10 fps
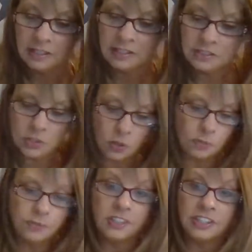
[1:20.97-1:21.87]
So
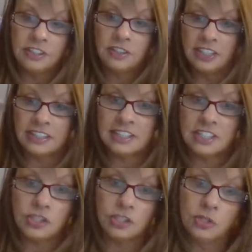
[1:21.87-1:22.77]
hopefully you'll get this
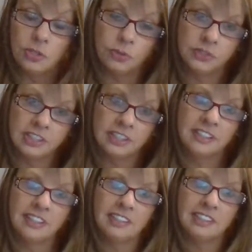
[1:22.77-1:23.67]
soon
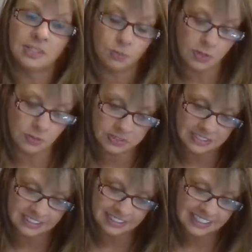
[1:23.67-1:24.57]
and this won't
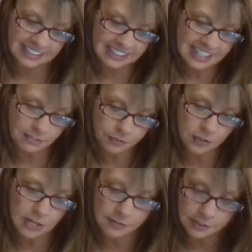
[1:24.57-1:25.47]
take
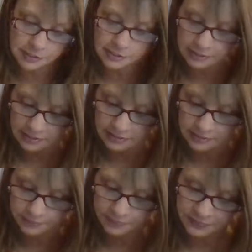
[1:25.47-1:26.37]
forever.
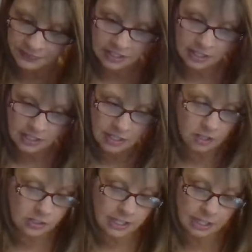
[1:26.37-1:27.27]

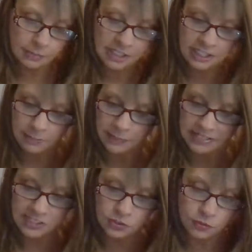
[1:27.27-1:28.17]
Okay, I'm going to get a
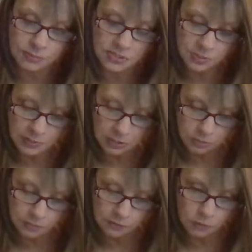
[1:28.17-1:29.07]
message from Spirit
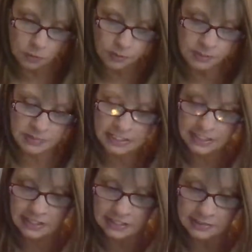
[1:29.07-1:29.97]
before we
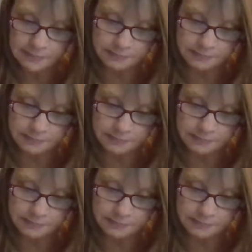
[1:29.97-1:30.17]
begin.